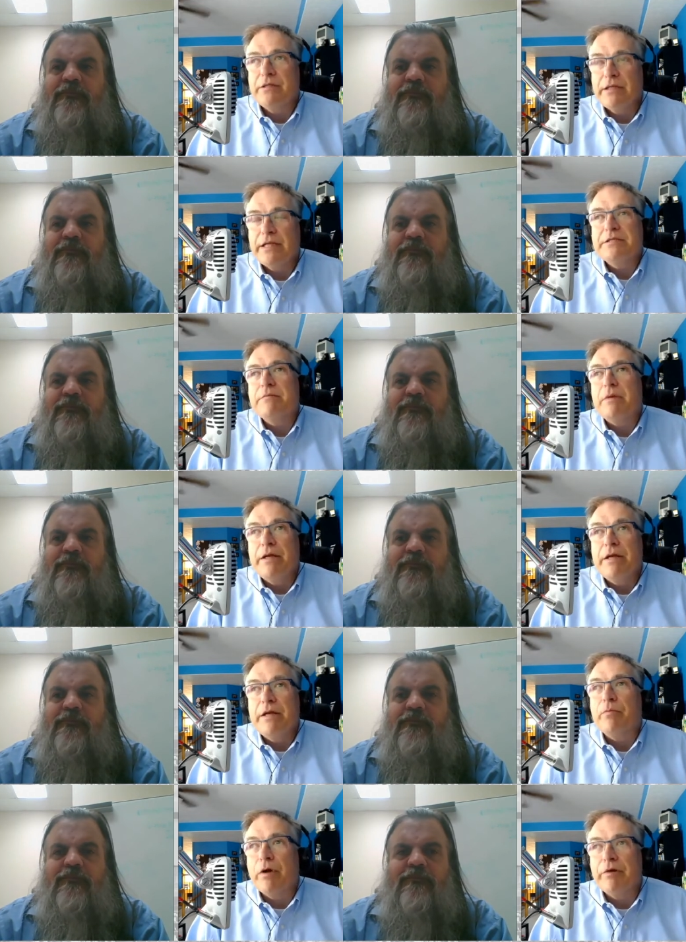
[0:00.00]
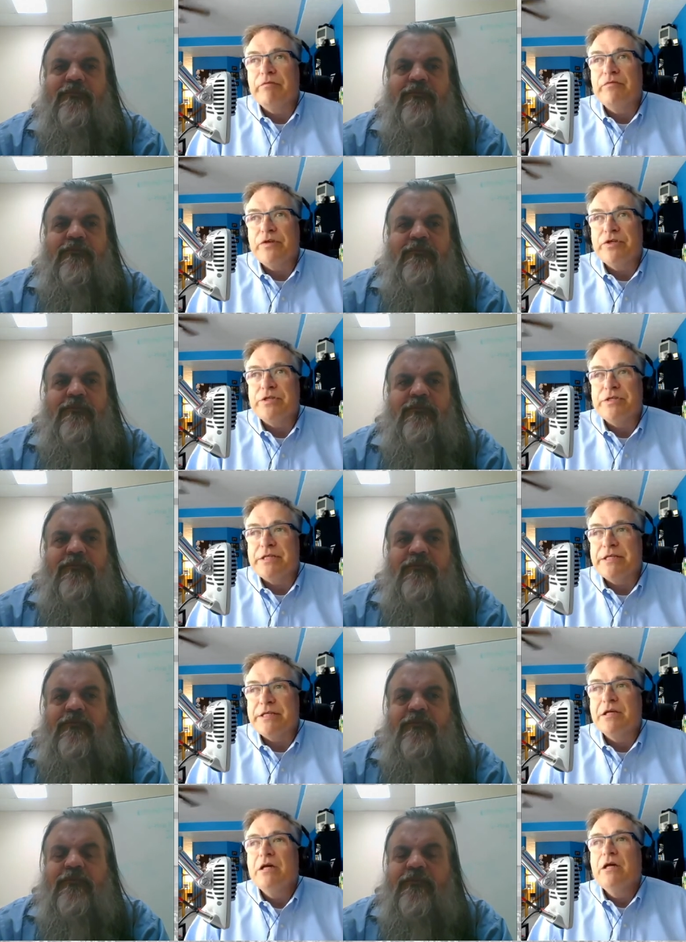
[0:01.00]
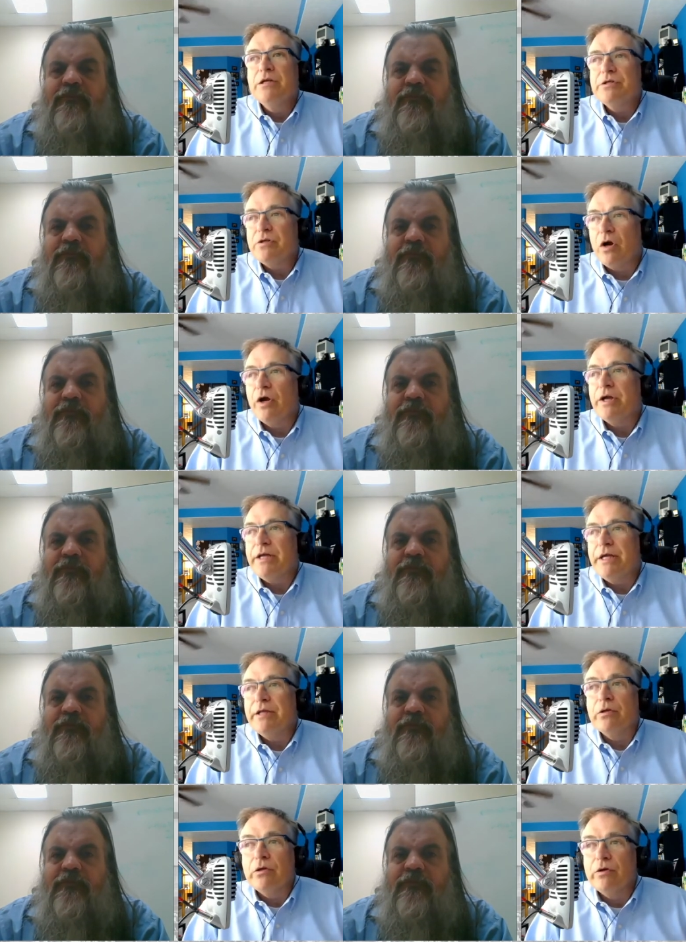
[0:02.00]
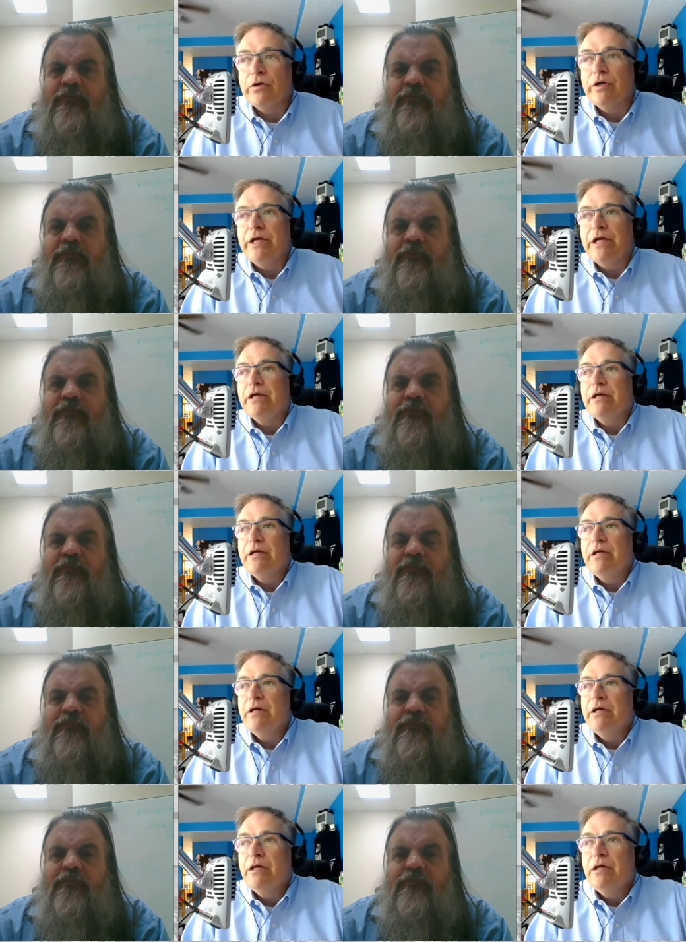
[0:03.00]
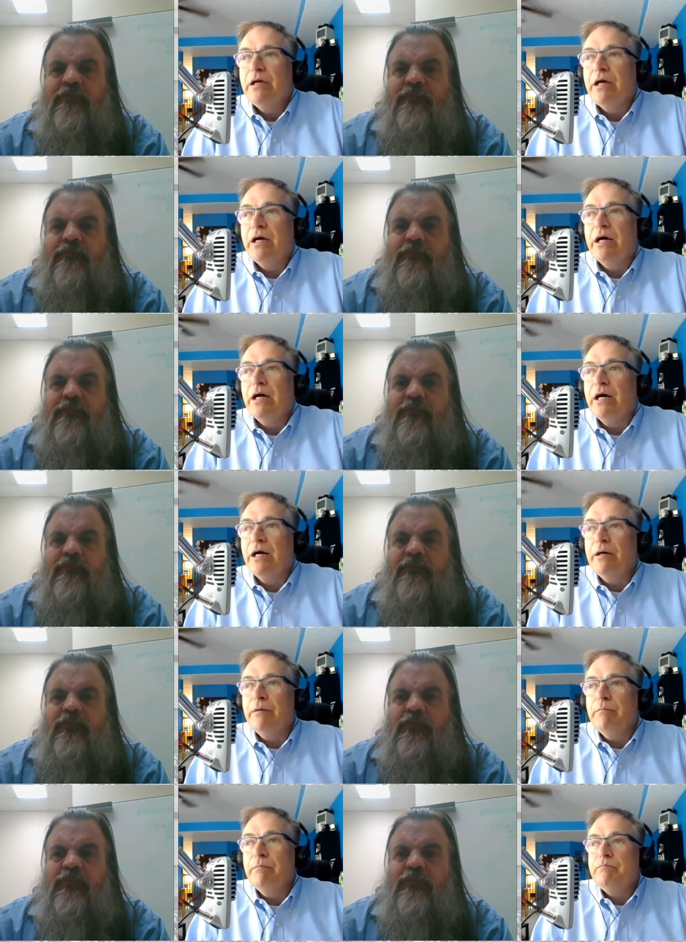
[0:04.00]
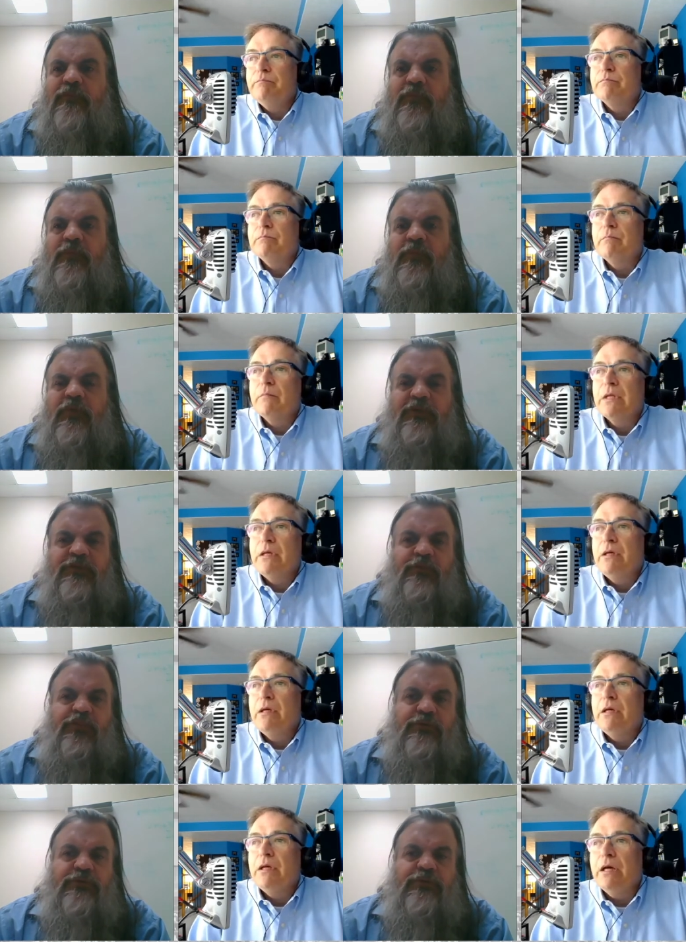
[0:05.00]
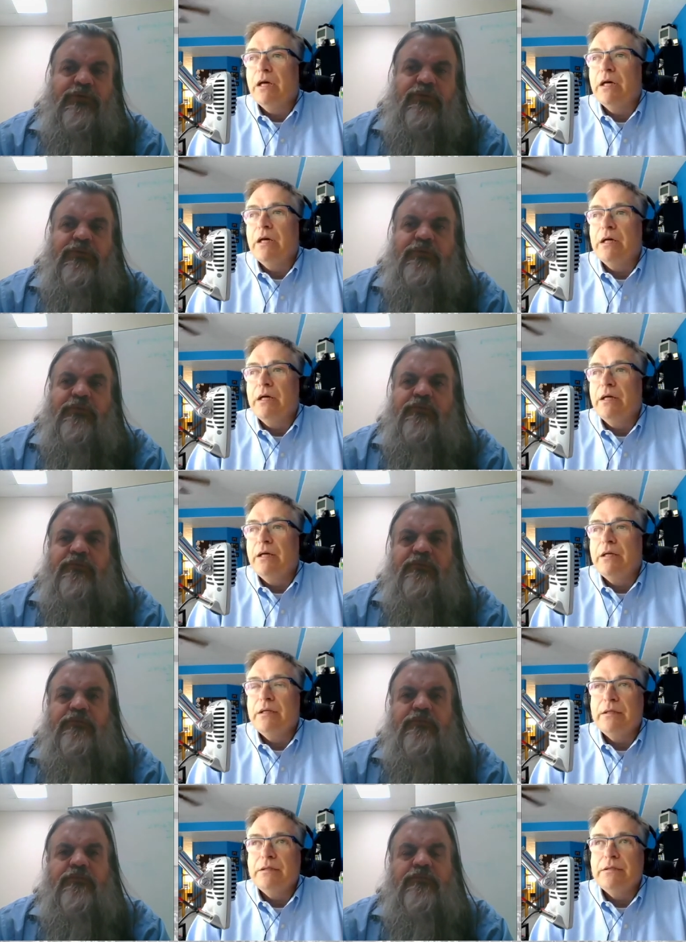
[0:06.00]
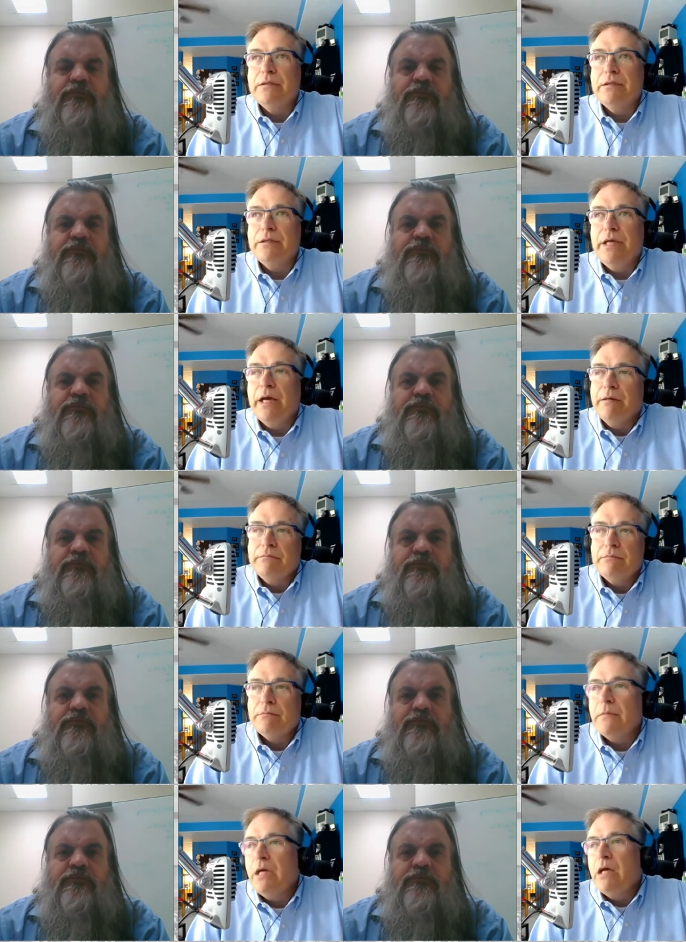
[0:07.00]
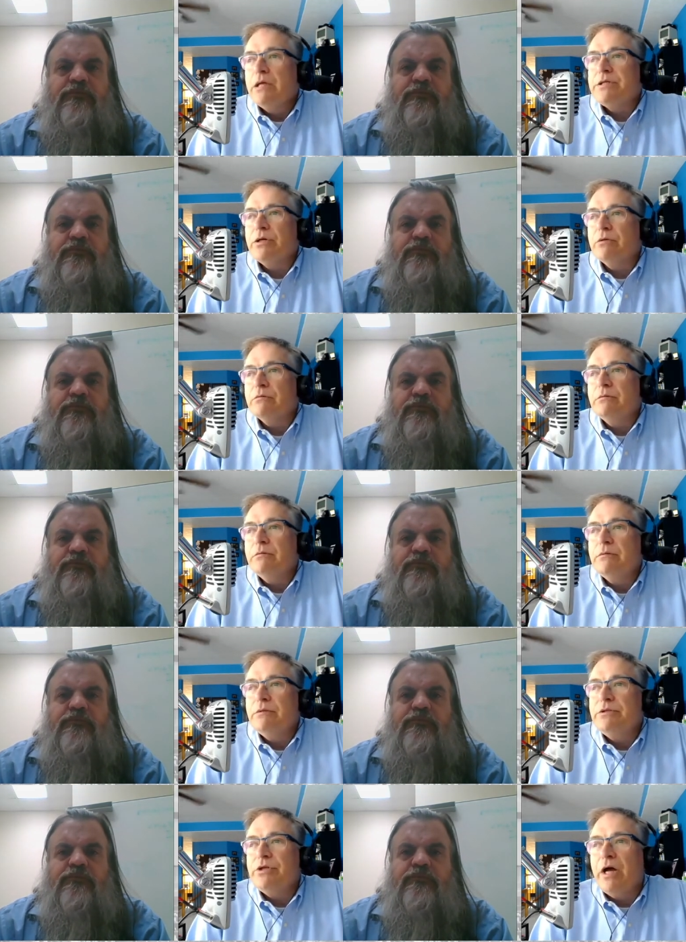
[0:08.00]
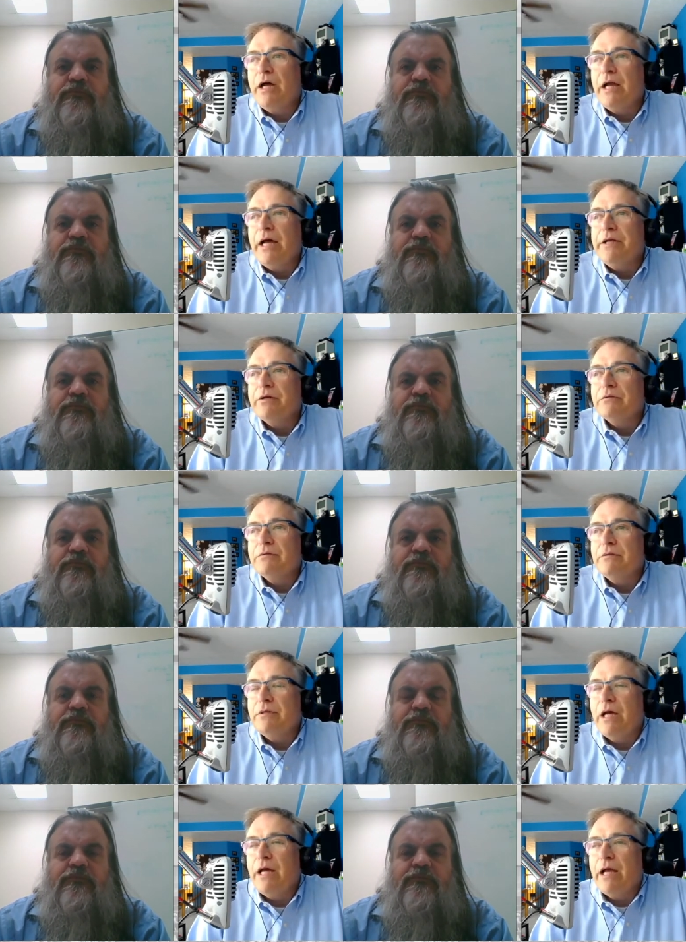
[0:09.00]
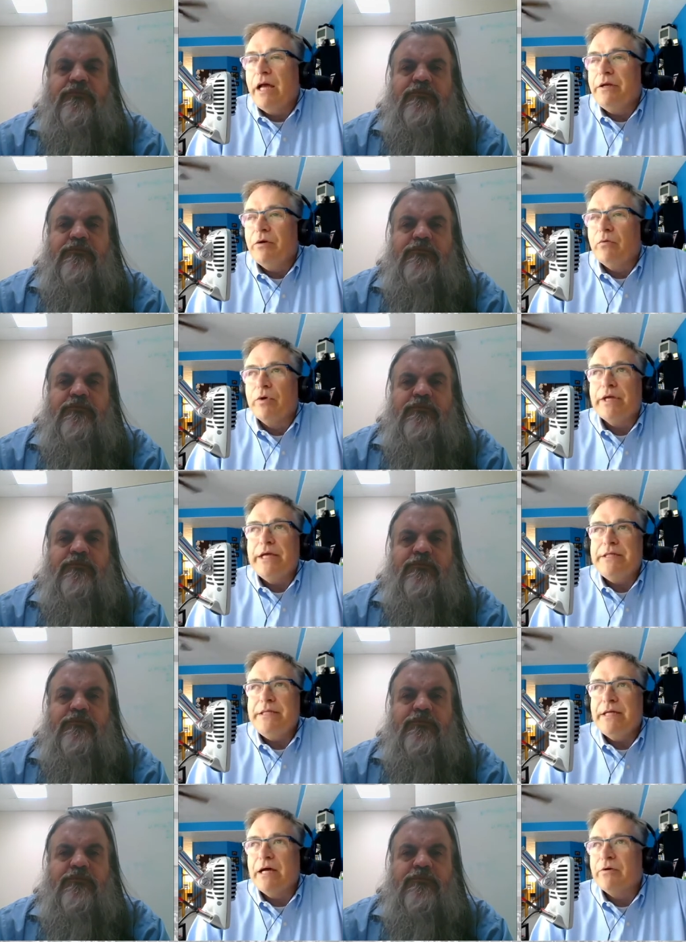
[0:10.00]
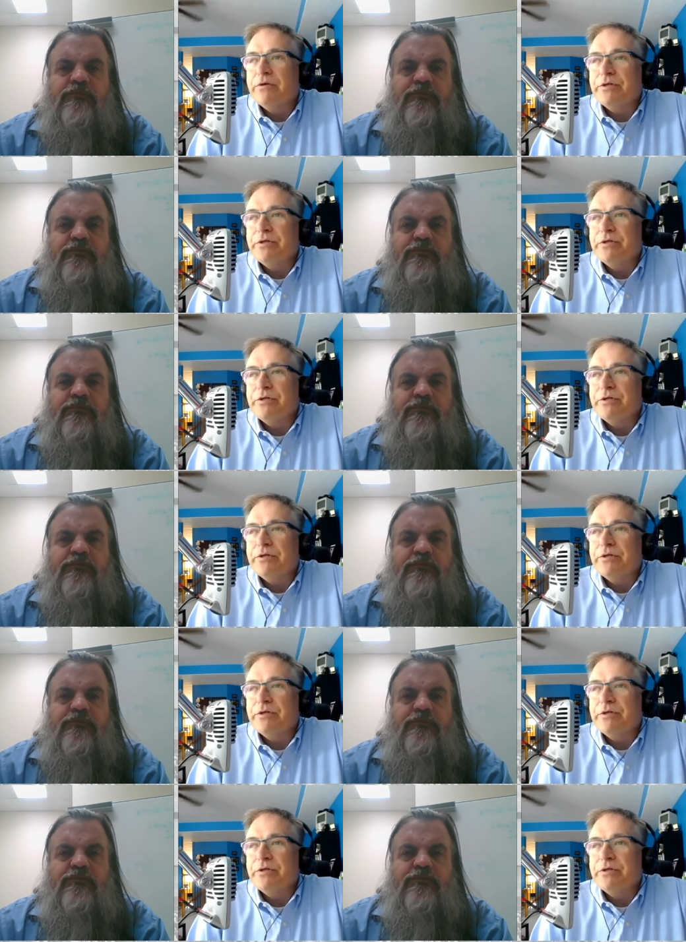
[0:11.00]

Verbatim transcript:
Speaker 1: That's another part of efficiency is targeting the learning. Um,
Speaker 2: As opposed uh, to.
Speaker 1: Yeah. So, John, I don't I, I don't work 18 hours in a